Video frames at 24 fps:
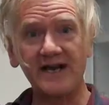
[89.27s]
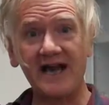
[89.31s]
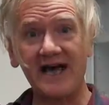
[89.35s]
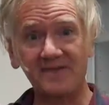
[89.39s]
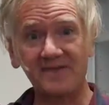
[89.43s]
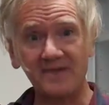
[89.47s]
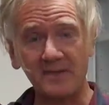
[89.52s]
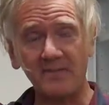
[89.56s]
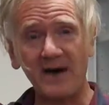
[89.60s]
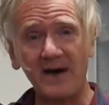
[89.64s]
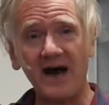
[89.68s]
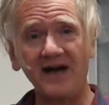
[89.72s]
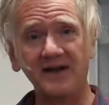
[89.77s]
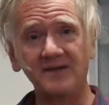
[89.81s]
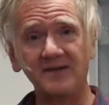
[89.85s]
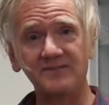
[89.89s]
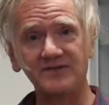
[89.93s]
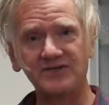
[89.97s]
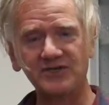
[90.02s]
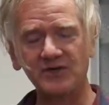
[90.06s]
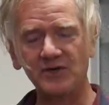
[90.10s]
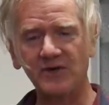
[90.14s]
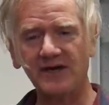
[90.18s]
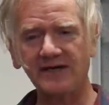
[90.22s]
out the bottom.
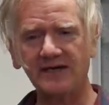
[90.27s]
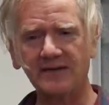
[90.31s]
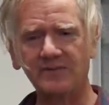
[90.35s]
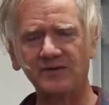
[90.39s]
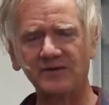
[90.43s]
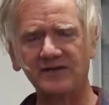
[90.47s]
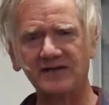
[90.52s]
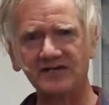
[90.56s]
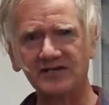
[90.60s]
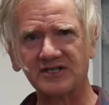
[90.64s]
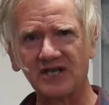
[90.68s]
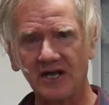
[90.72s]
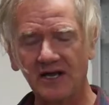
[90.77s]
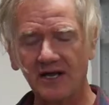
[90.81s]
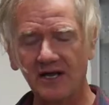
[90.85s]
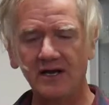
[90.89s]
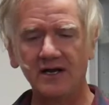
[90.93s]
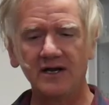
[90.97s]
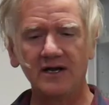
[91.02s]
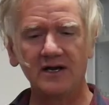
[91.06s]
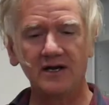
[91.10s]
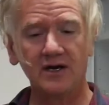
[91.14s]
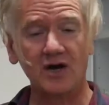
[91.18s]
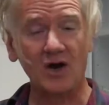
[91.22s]
So you end up with this
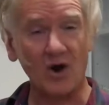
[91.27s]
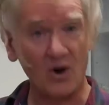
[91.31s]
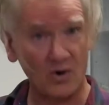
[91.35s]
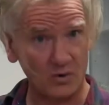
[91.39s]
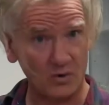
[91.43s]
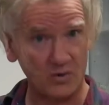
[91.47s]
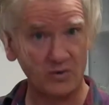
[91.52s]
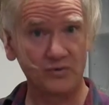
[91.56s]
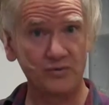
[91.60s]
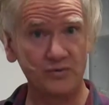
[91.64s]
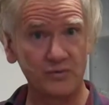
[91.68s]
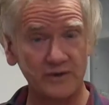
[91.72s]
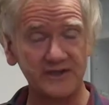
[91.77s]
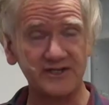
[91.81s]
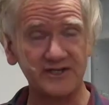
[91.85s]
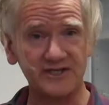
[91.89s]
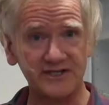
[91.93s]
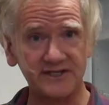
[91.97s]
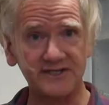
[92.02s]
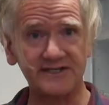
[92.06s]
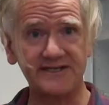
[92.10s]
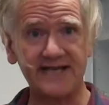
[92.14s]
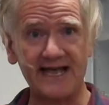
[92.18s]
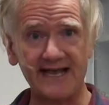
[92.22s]
cold, which
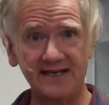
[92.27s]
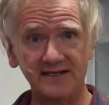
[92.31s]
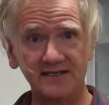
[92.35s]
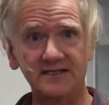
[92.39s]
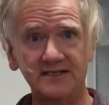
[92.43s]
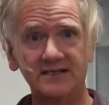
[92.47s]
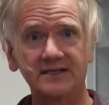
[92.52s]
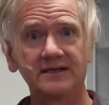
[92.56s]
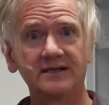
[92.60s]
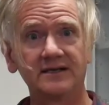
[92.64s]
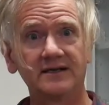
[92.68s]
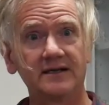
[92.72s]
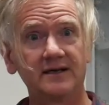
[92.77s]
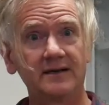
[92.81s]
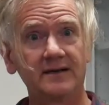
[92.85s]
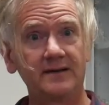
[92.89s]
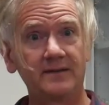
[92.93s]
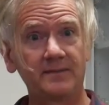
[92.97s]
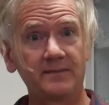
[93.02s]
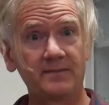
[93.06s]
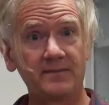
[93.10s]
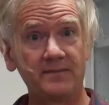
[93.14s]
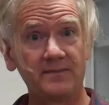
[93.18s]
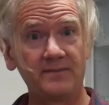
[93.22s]
is dense,
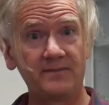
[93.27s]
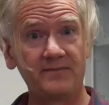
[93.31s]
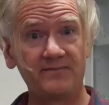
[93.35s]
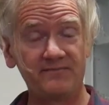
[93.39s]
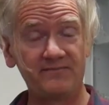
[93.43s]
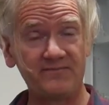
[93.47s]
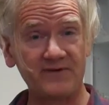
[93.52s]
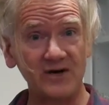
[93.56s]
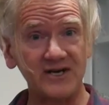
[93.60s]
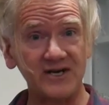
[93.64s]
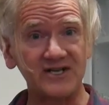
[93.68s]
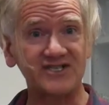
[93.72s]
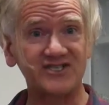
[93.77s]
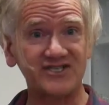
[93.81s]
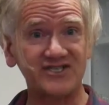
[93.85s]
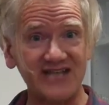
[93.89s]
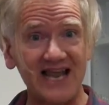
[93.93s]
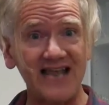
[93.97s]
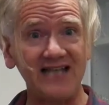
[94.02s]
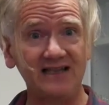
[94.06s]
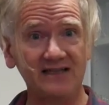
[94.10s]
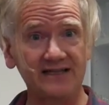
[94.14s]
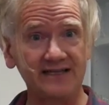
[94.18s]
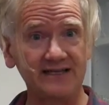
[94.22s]
very
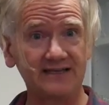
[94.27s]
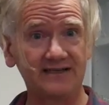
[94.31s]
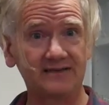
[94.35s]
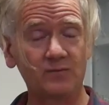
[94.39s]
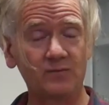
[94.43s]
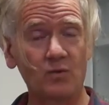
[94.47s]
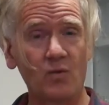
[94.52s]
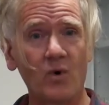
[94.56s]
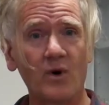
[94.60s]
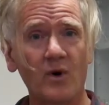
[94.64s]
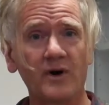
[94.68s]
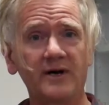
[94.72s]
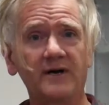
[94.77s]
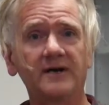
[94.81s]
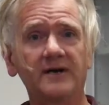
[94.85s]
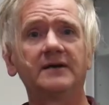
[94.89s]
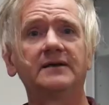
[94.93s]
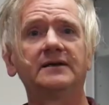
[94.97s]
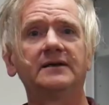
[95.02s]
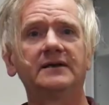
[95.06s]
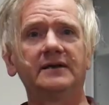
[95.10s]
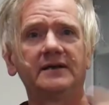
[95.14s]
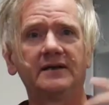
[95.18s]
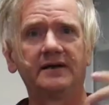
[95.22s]
saline water,
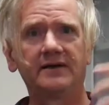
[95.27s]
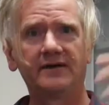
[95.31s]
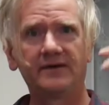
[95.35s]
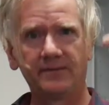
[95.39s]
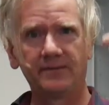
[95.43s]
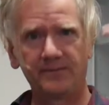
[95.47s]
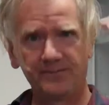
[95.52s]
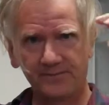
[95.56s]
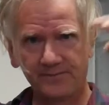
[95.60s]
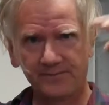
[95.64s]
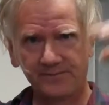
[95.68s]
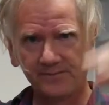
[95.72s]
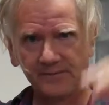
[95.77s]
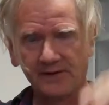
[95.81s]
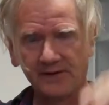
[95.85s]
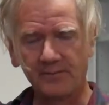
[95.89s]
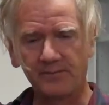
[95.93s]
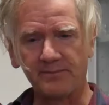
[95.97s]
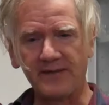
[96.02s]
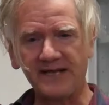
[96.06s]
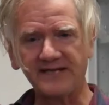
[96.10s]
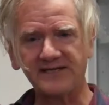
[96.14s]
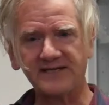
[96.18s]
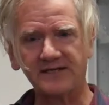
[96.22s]

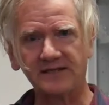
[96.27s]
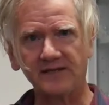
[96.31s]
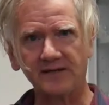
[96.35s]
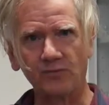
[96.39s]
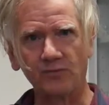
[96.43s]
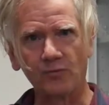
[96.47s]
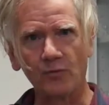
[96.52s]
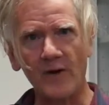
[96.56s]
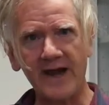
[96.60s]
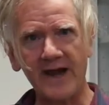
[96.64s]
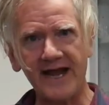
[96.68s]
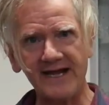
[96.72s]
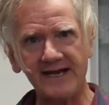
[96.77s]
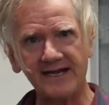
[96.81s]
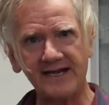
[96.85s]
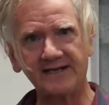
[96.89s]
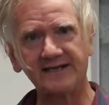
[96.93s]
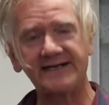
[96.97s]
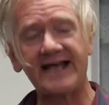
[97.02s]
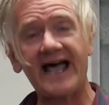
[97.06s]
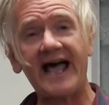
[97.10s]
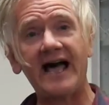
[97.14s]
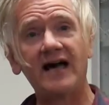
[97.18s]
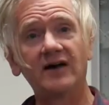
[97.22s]
basically
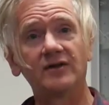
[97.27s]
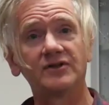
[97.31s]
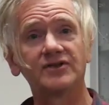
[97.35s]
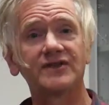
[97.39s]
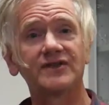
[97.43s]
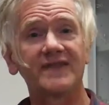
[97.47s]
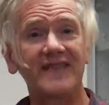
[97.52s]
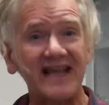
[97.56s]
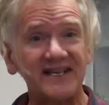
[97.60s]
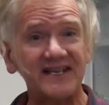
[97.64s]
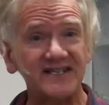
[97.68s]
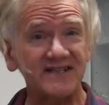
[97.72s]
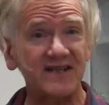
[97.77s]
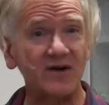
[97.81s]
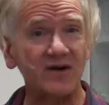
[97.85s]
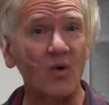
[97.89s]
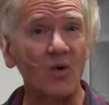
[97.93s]
raining down. So that's the